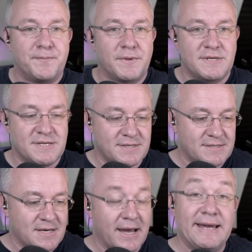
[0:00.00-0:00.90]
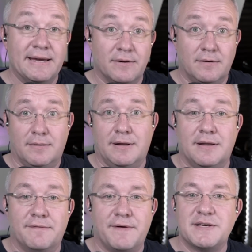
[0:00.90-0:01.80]
This is Ian
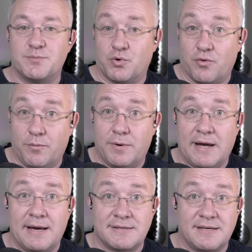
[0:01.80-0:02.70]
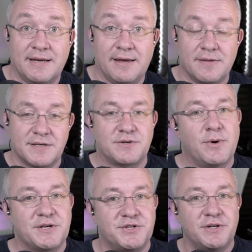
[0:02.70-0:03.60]
in the Facebook group asking this
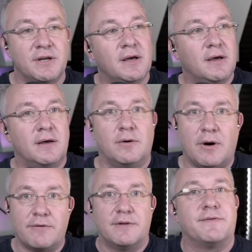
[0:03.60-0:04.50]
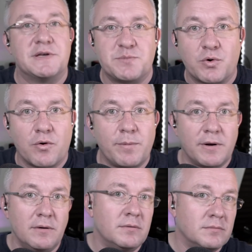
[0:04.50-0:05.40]
question. You are in the Facebook group,
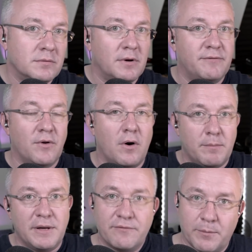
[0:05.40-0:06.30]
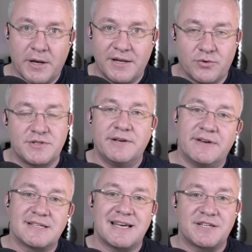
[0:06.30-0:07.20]
aren't you? If not,
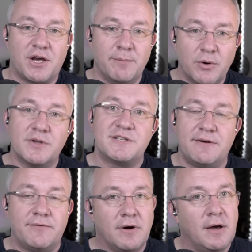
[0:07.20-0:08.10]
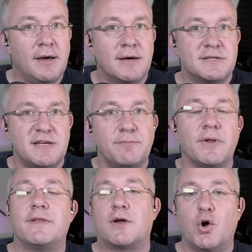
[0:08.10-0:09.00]
meaningfulmoney.tv/community for
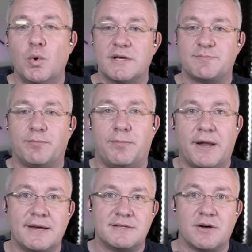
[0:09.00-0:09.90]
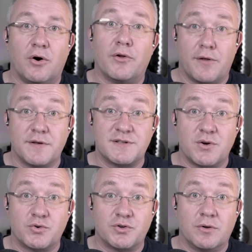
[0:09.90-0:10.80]
simply the coolest place on the
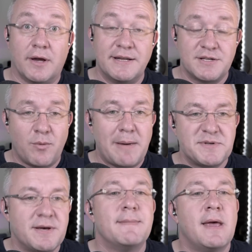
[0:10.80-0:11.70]
social interwebs.